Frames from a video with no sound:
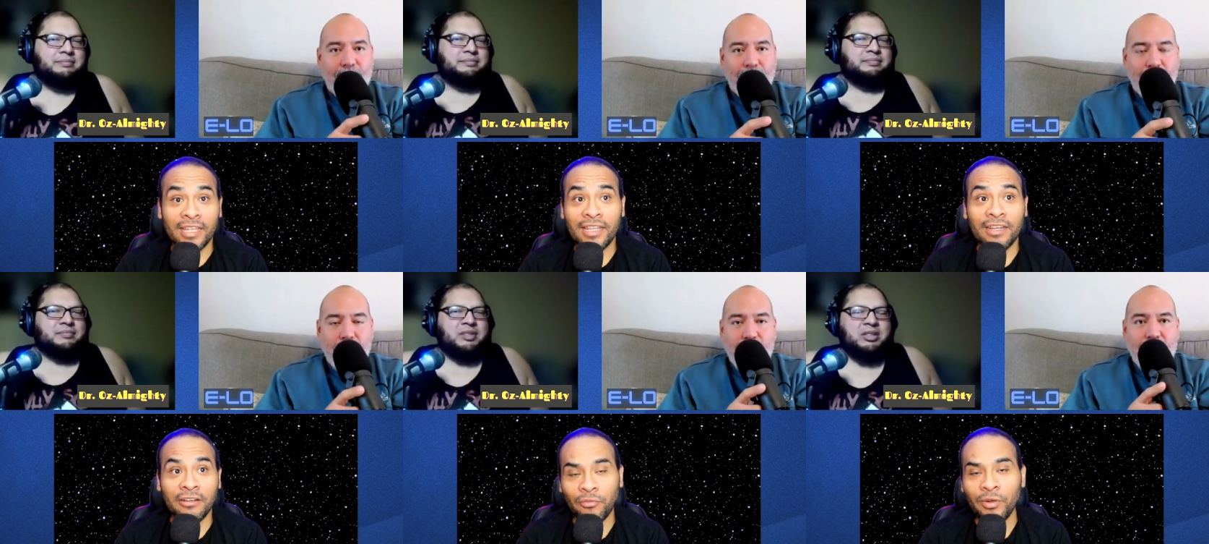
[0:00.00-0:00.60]
Speaker 1: there.
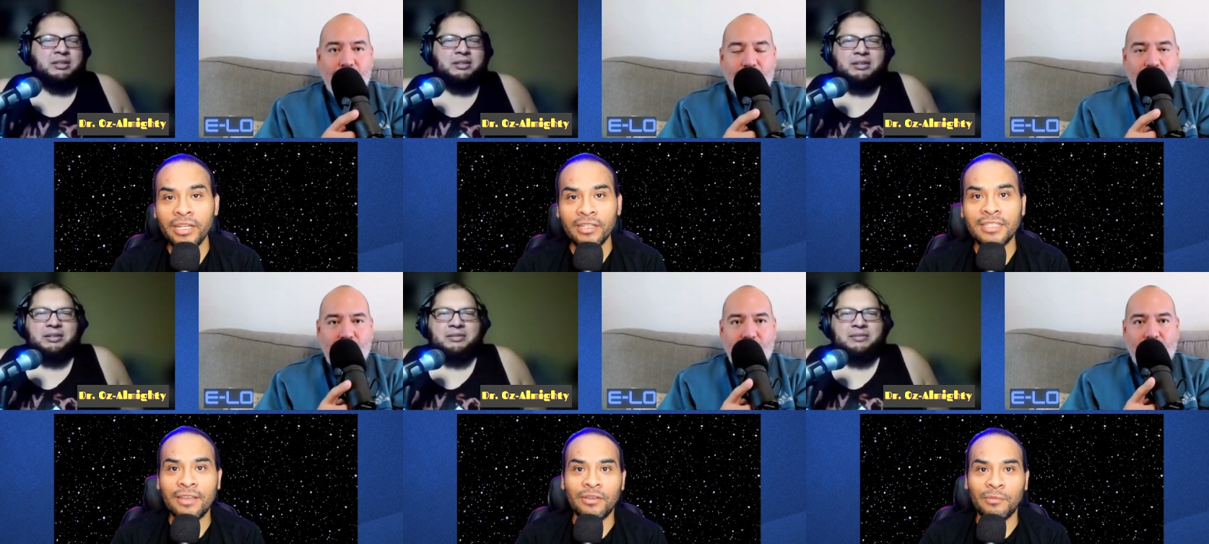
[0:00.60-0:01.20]
There really doesn't
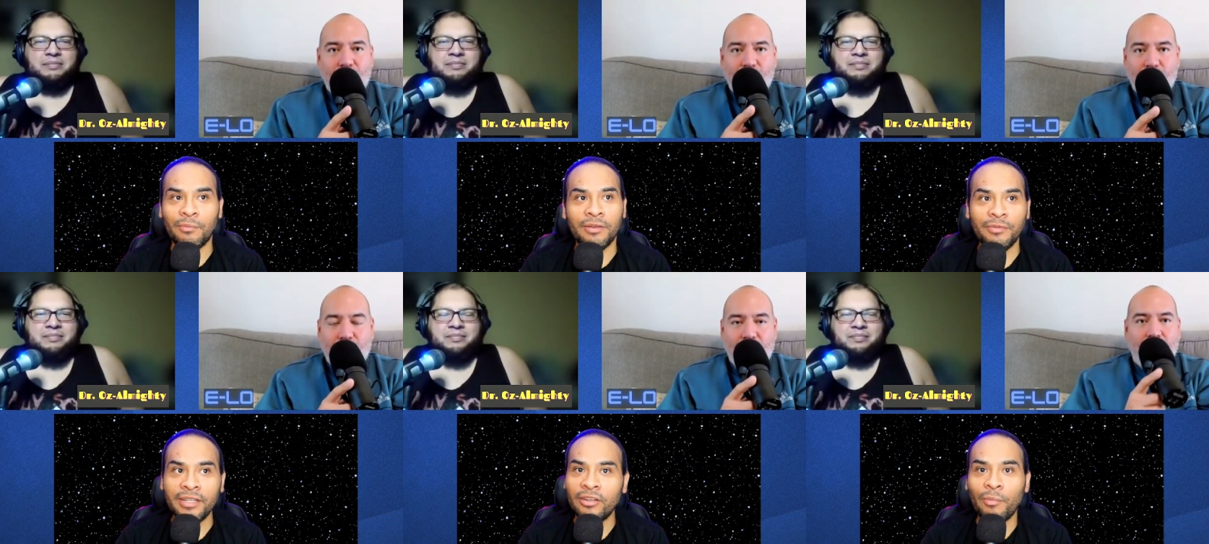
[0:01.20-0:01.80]
have a there
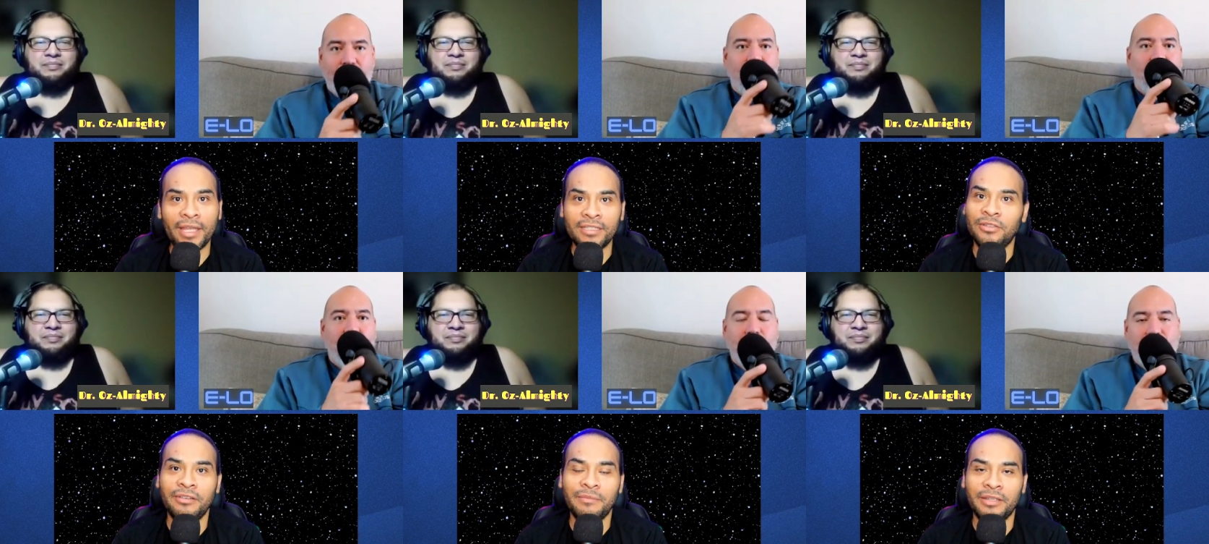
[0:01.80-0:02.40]
really no
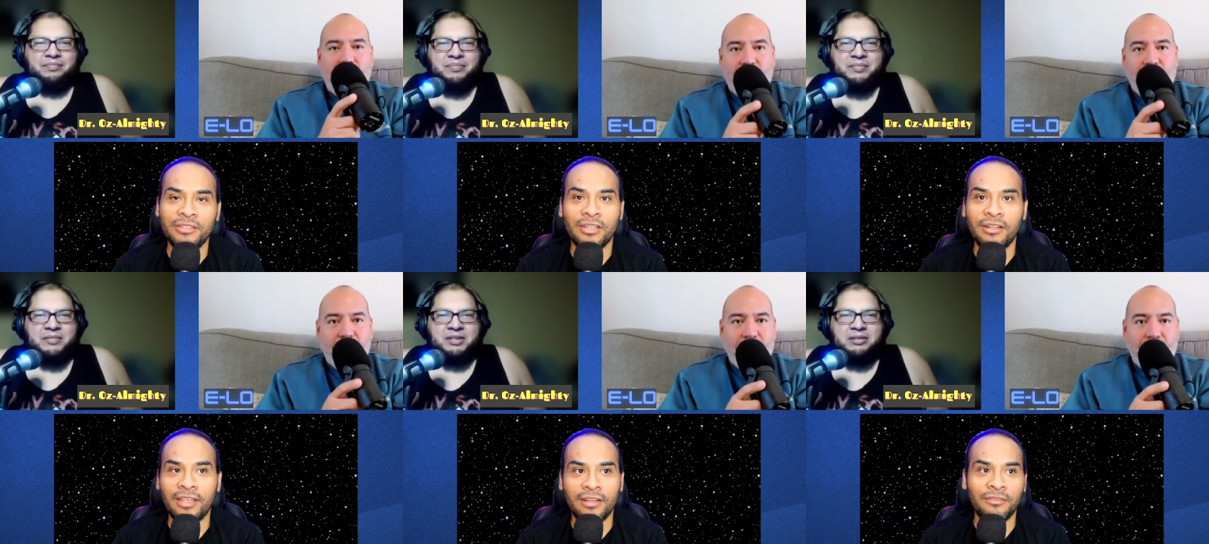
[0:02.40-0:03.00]
backstory about John
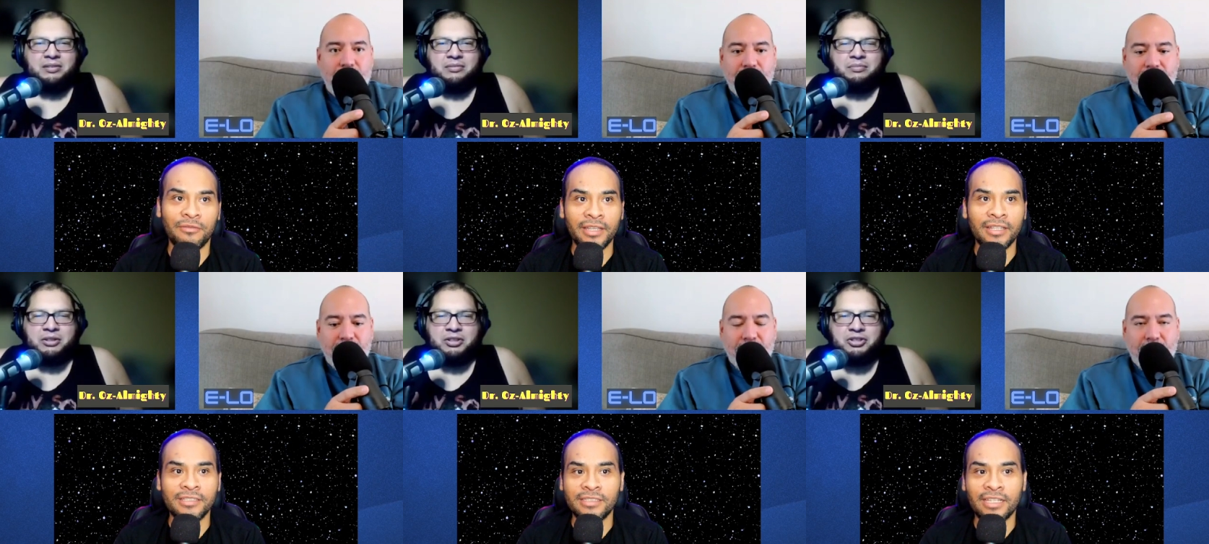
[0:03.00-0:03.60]
Natta, right? It's
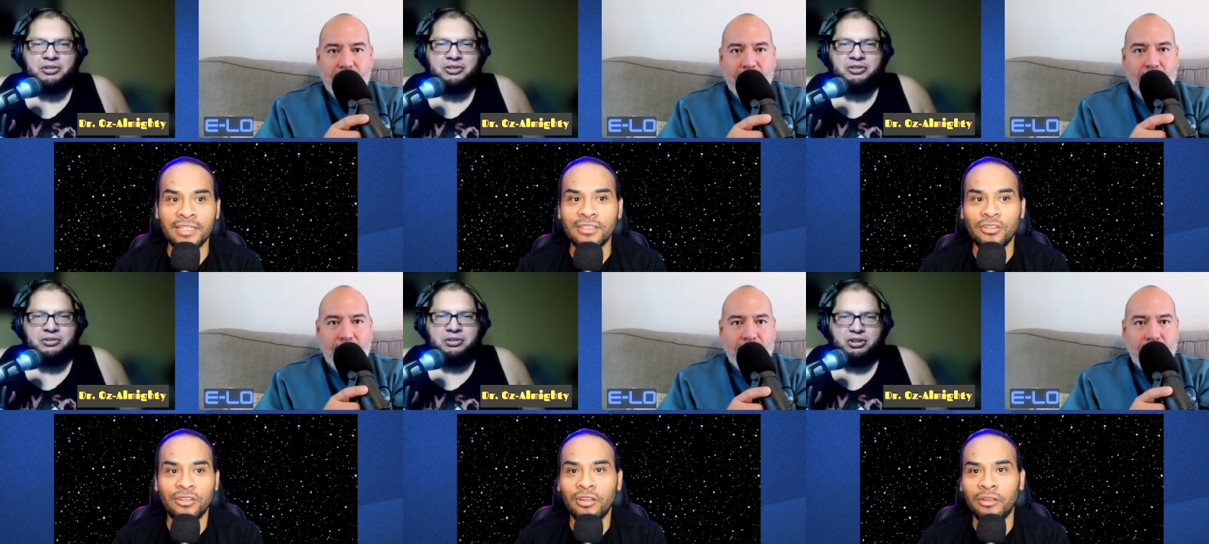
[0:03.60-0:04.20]
mean, just that he's a,
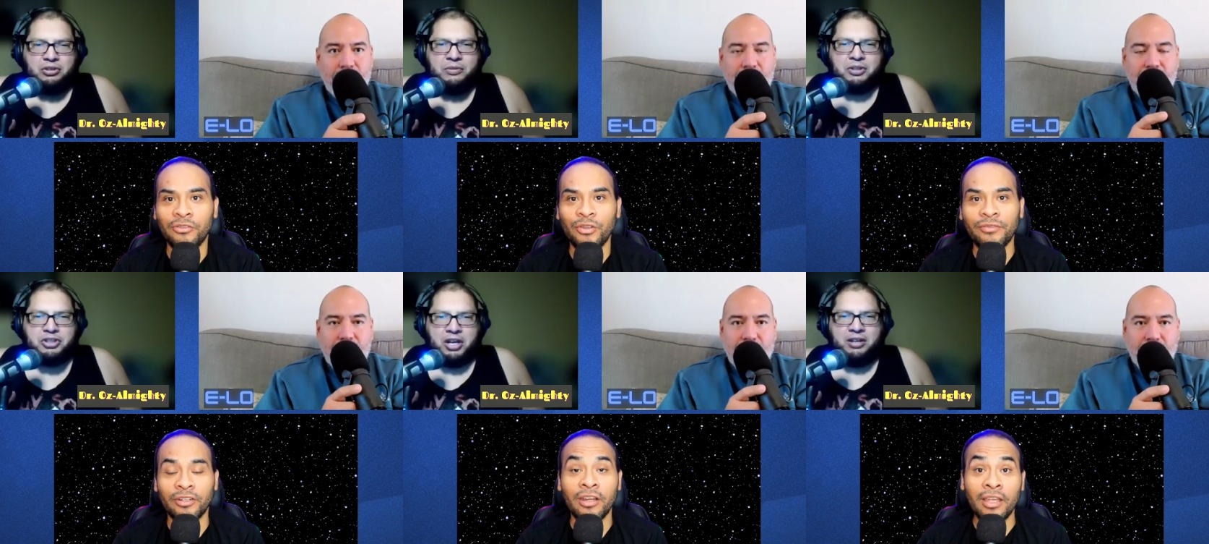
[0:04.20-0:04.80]
no. a you mean
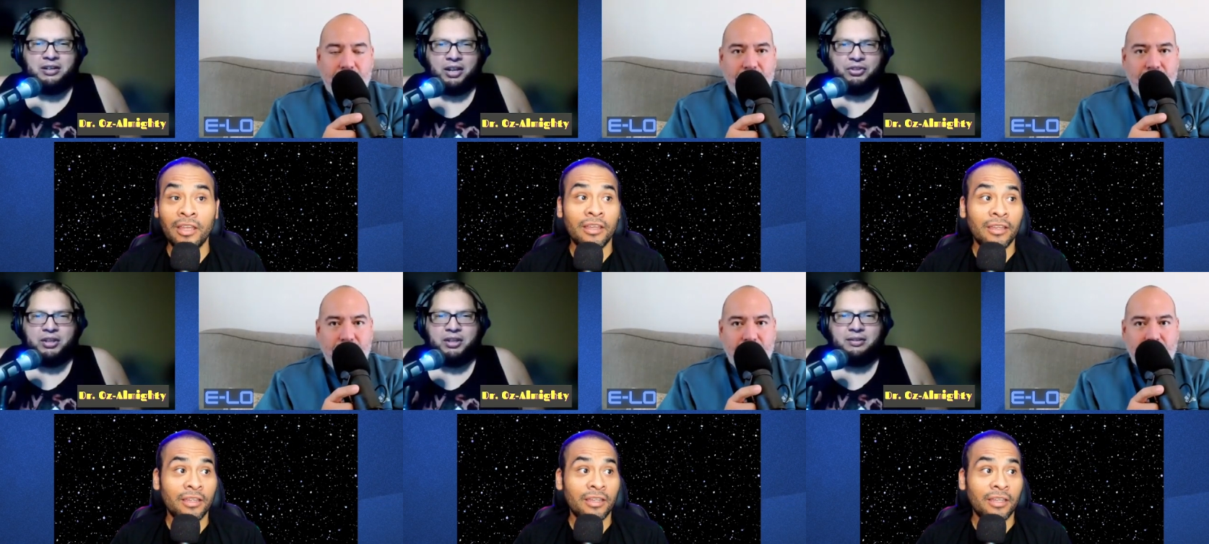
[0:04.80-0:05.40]
John
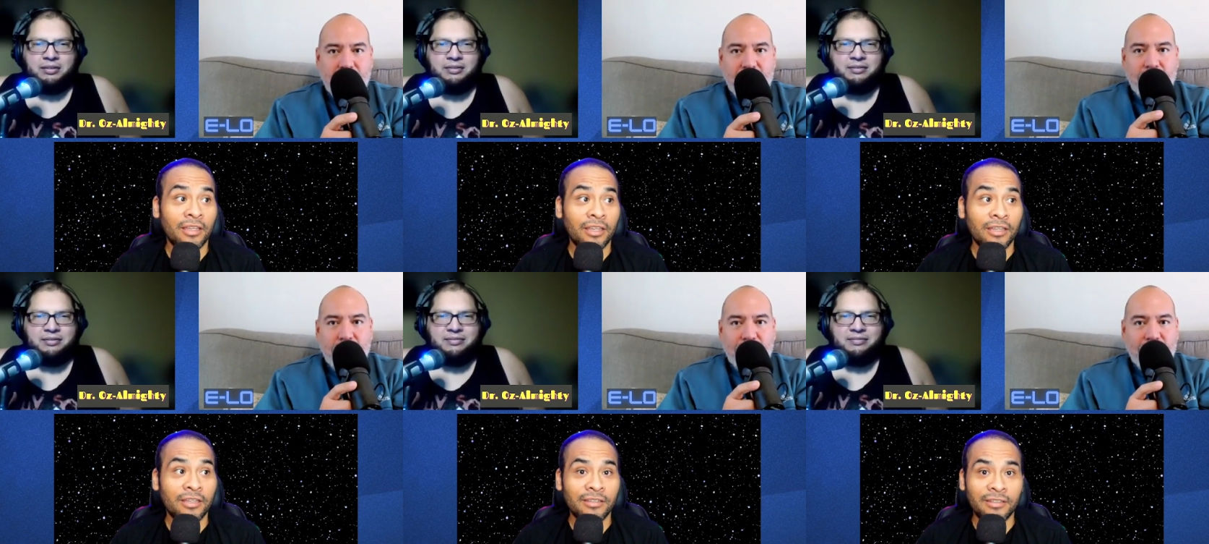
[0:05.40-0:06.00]
Nothing?
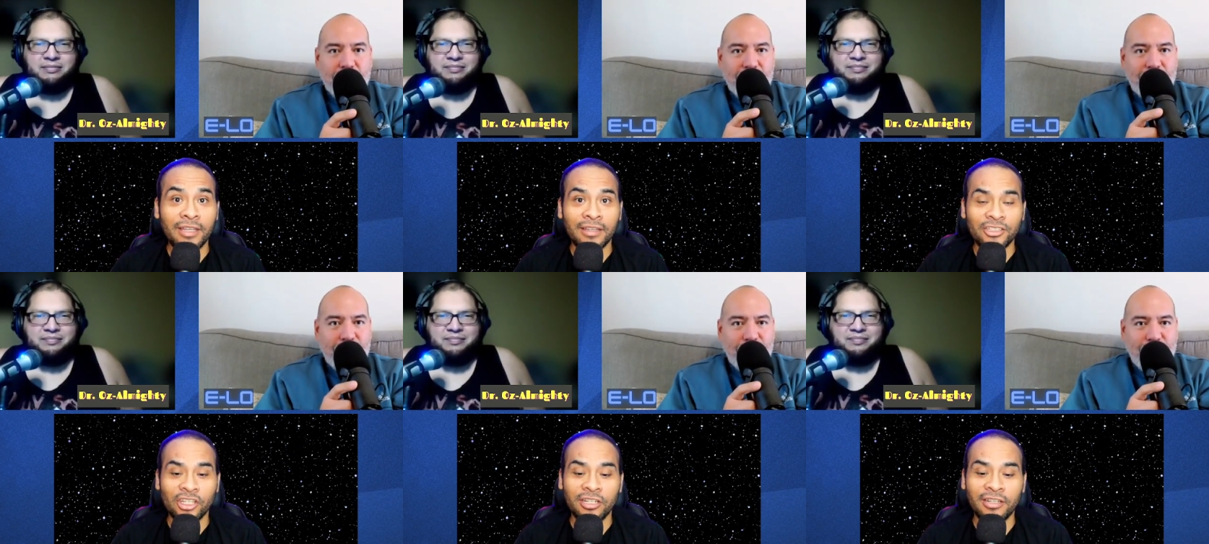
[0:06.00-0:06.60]
Yeah,
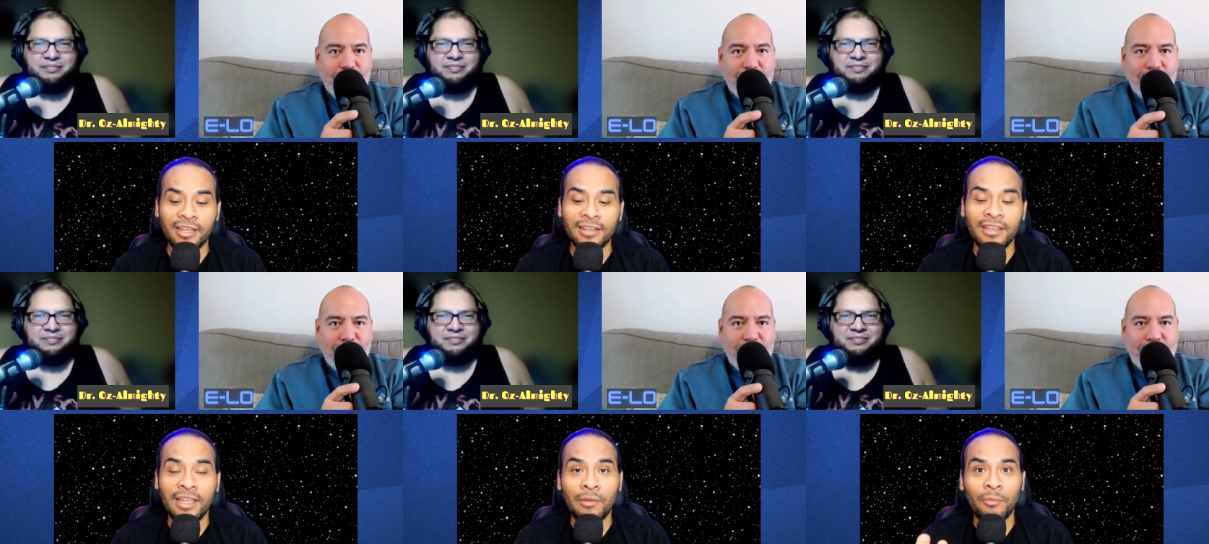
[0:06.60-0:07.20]
John Nada.
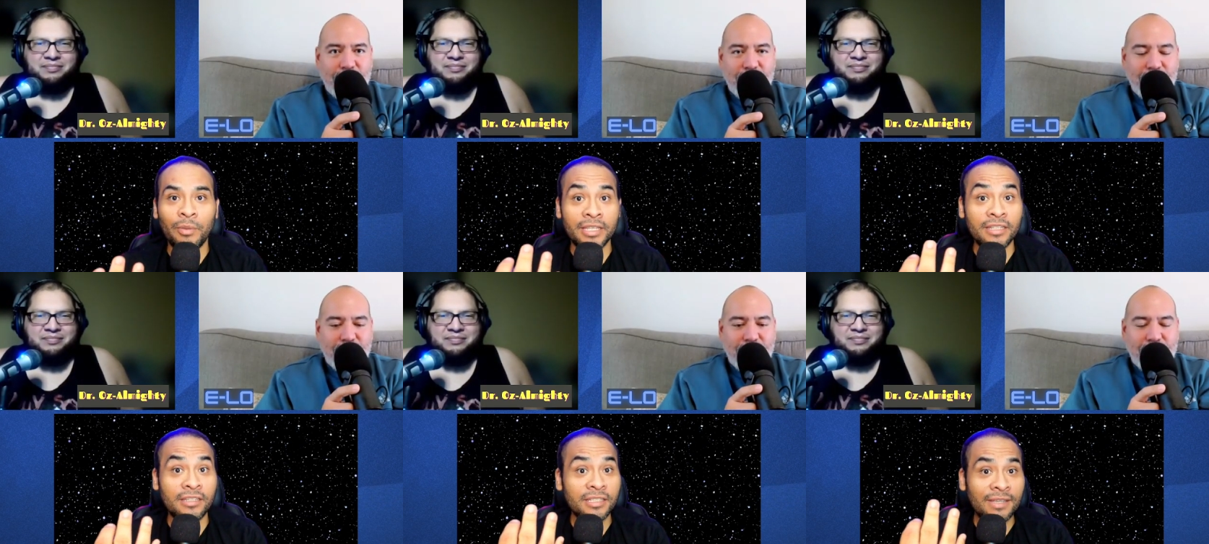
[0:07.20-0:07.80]
Yeah. But he
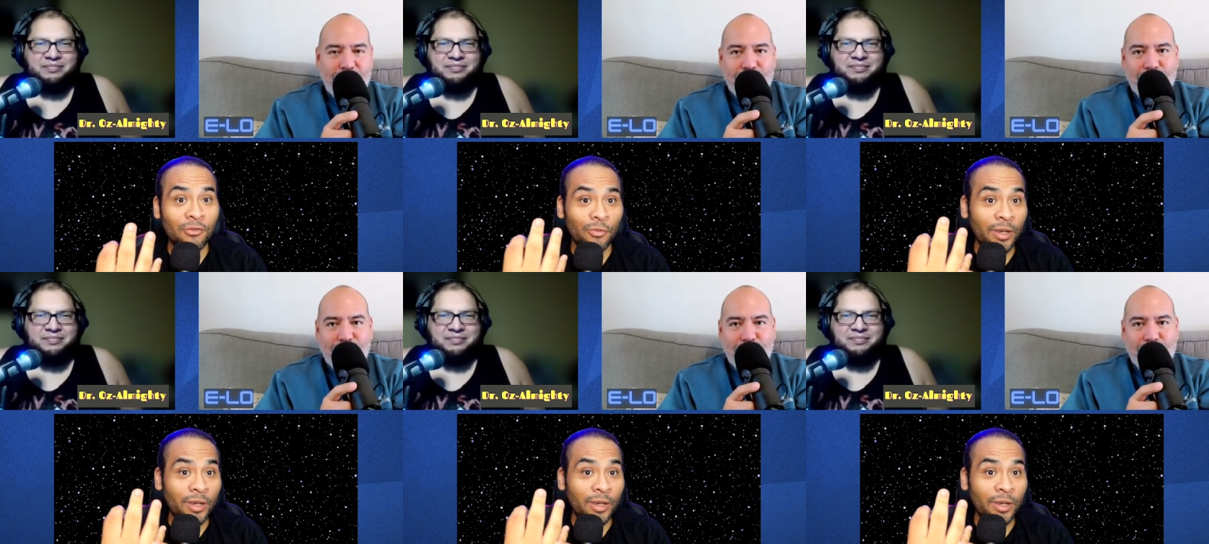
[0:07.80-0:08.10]
does have a